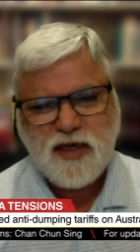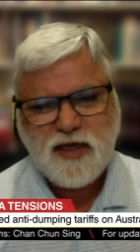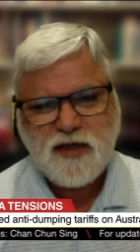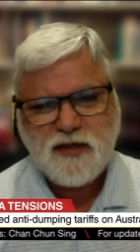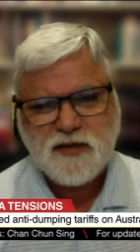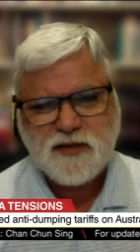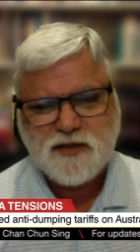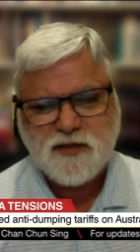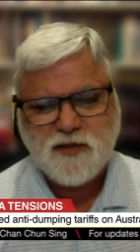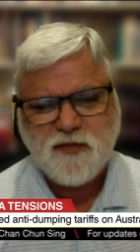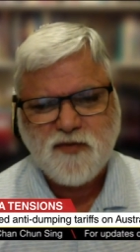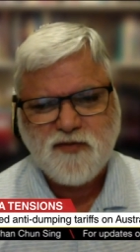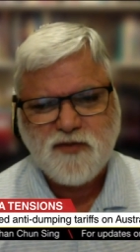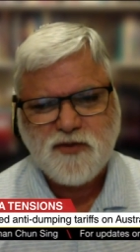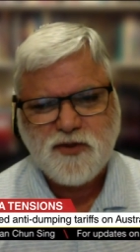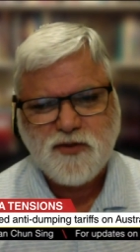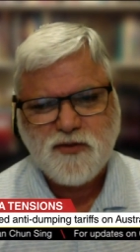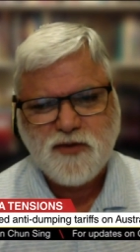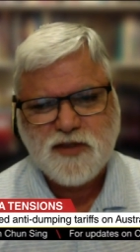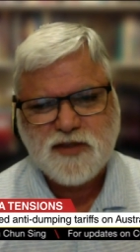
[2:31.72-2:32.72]
wean some of
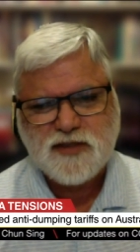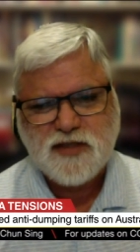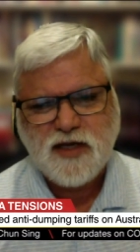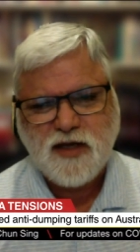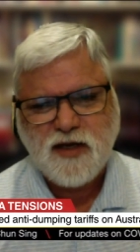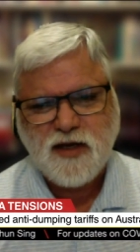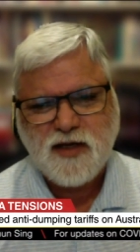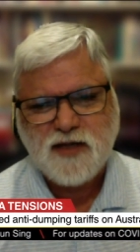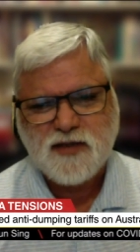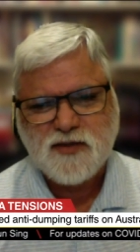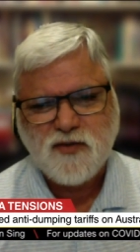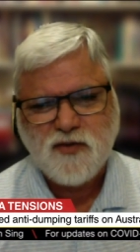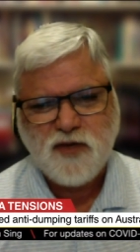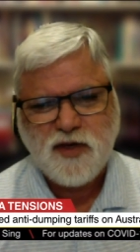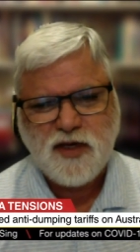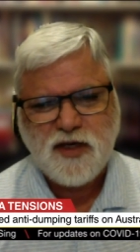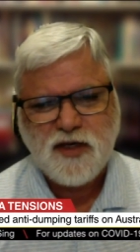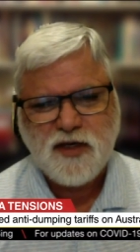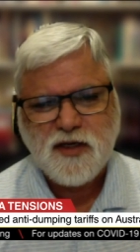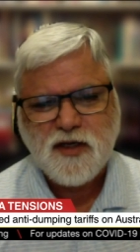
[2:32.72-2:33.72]
the US allies
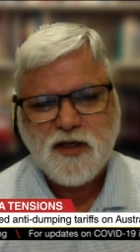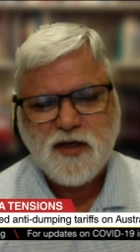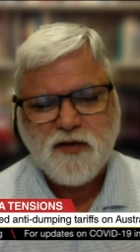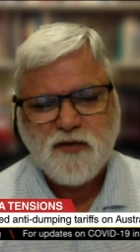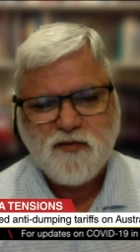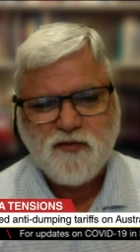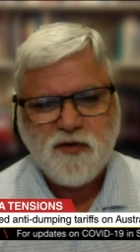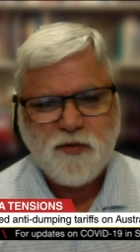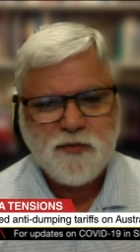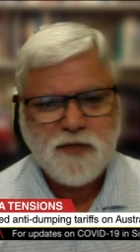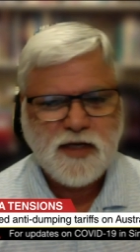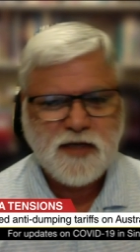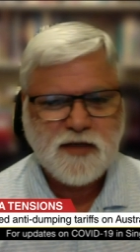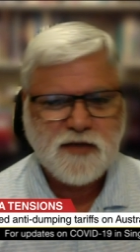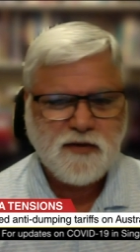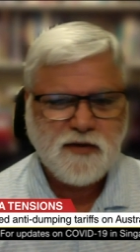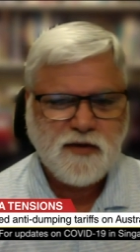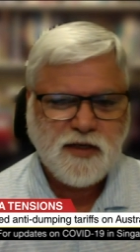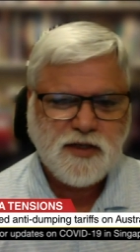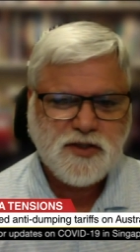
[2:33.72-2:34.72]
away from
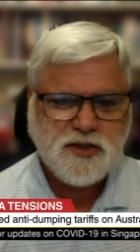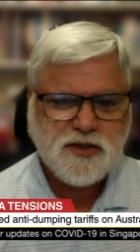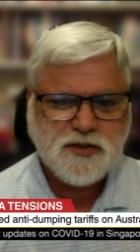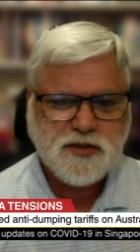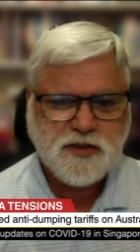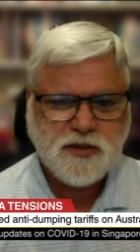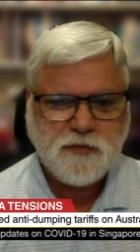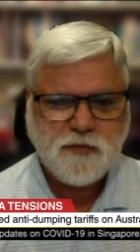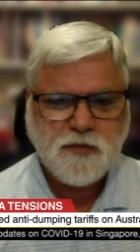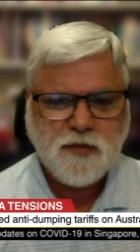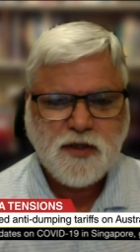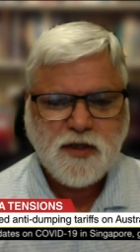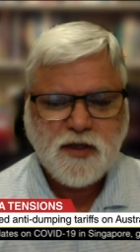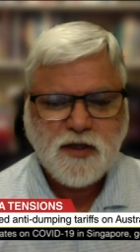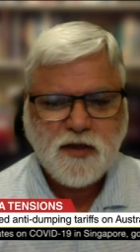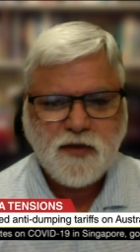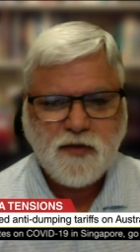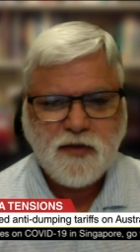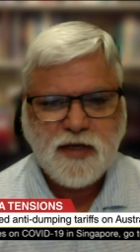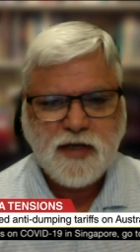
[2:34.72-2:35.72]
that relationship,
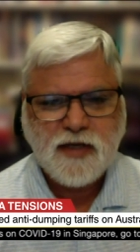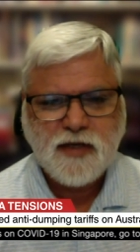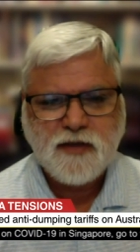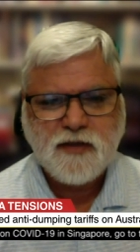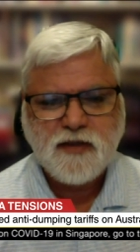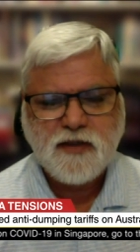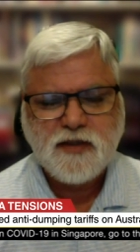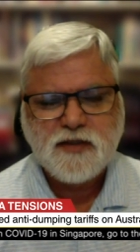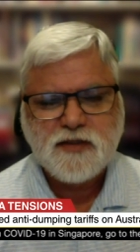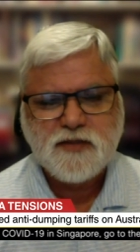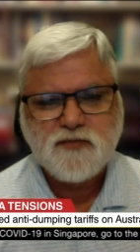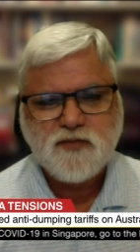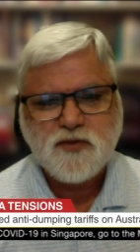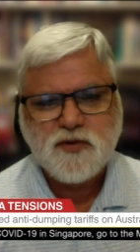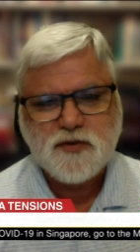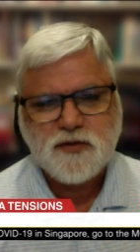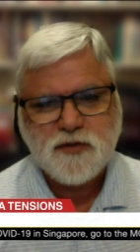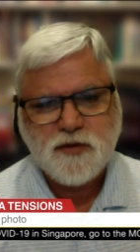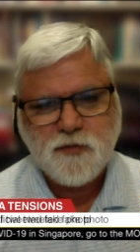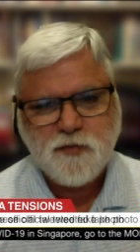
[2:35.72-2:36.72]
then it
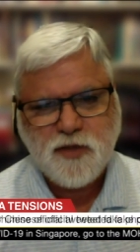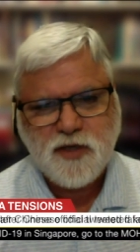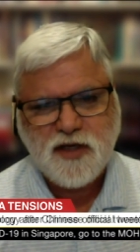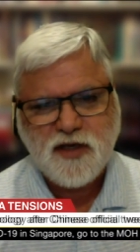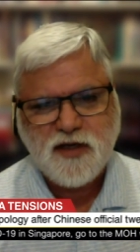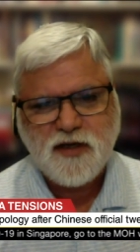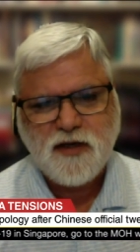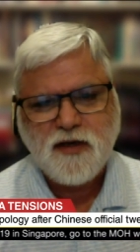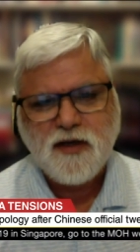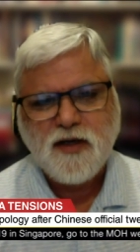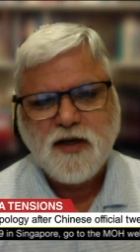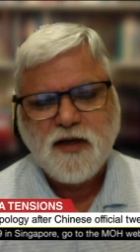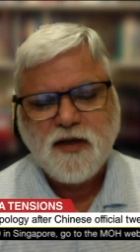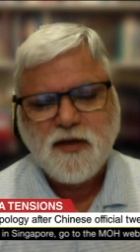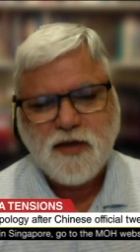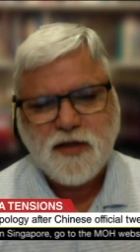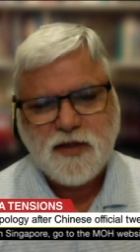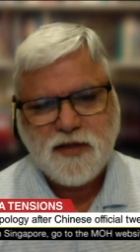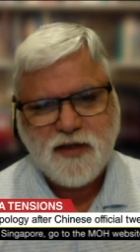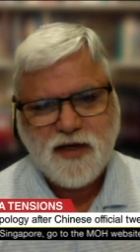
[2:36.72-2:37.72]
would appear
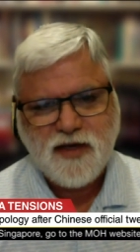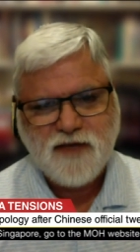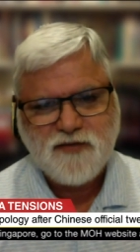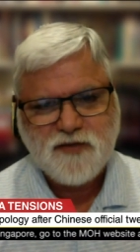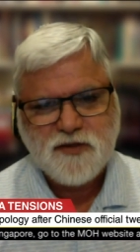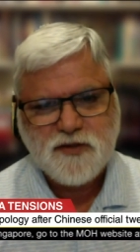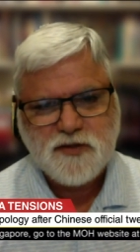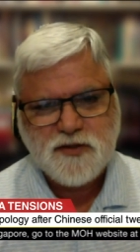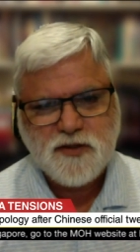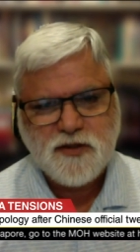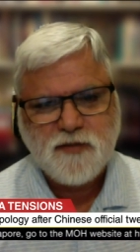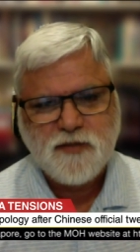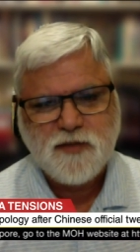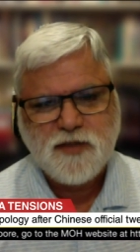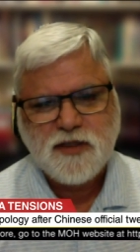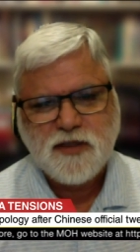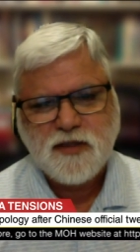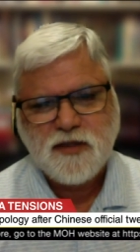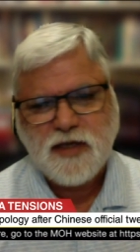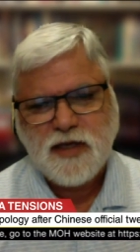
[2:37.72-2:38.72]
that they have
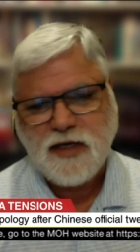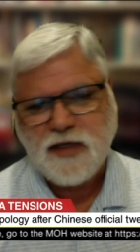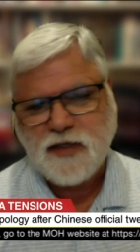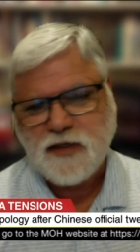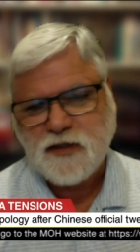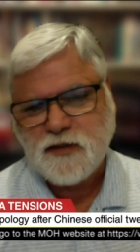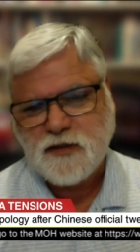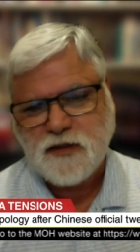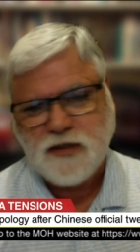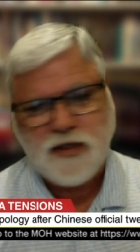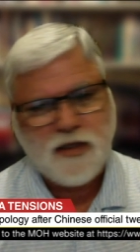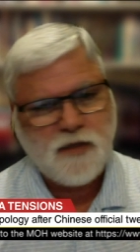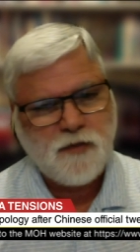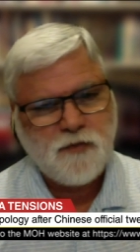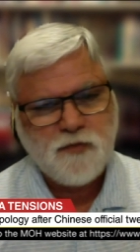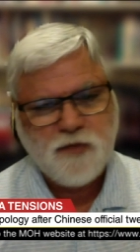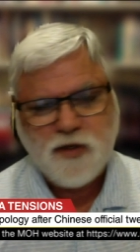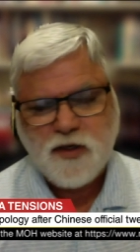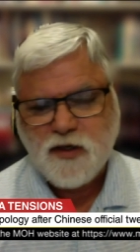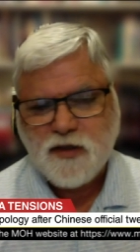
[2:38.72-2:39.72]
determined that,
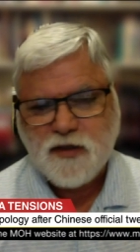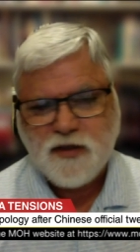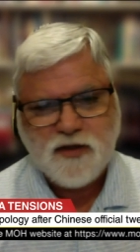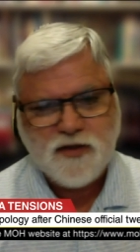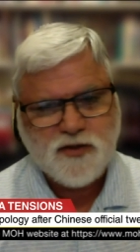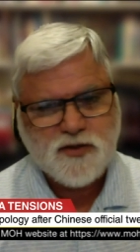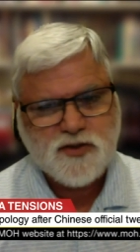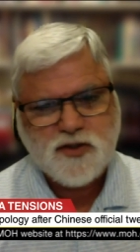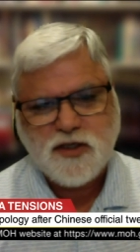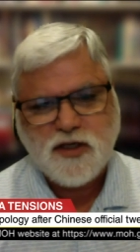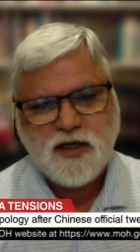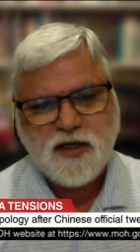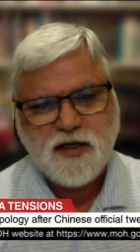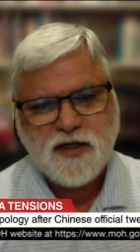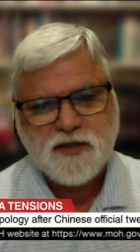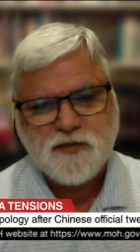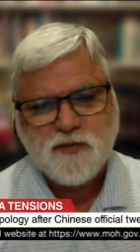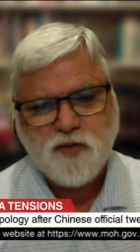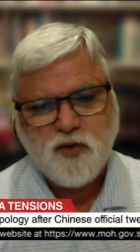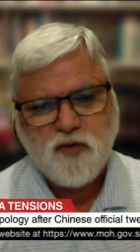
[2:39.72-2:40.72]
um, that
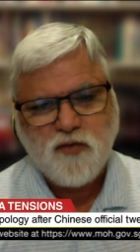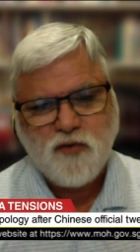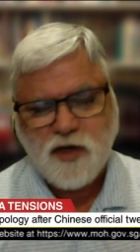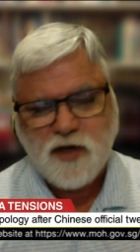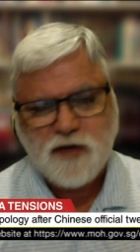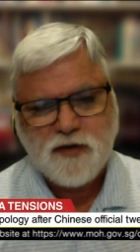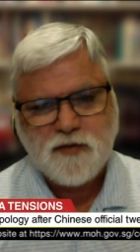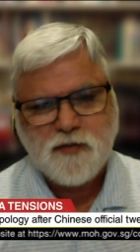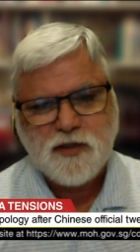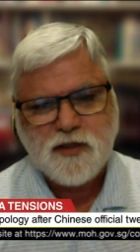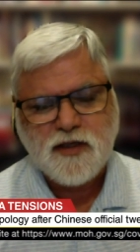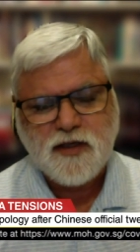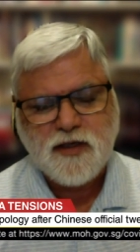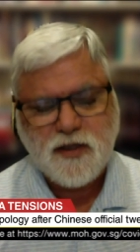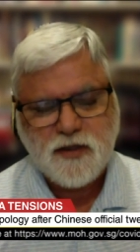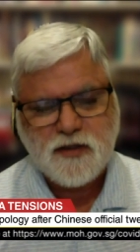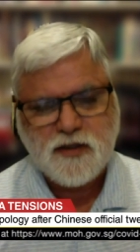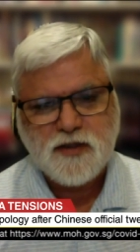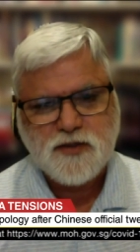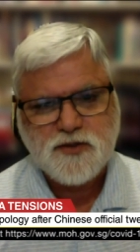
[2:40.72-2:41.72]
Australia is more vulnerable than
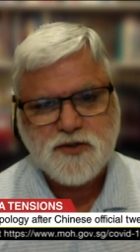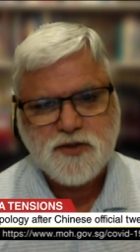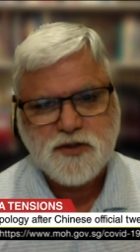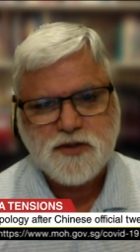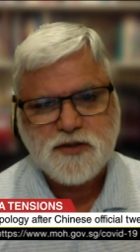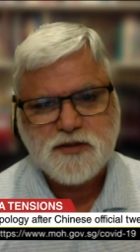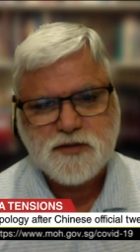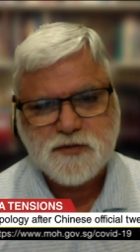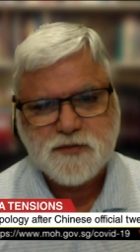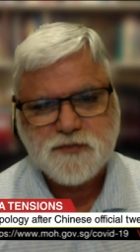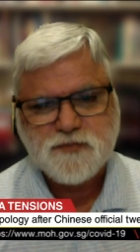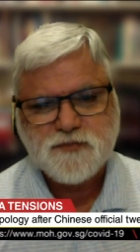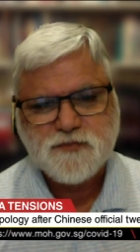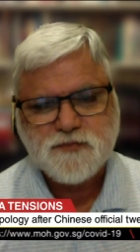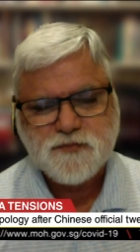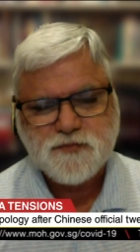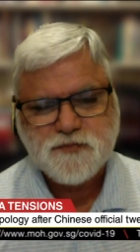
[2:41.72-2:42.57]
other countries.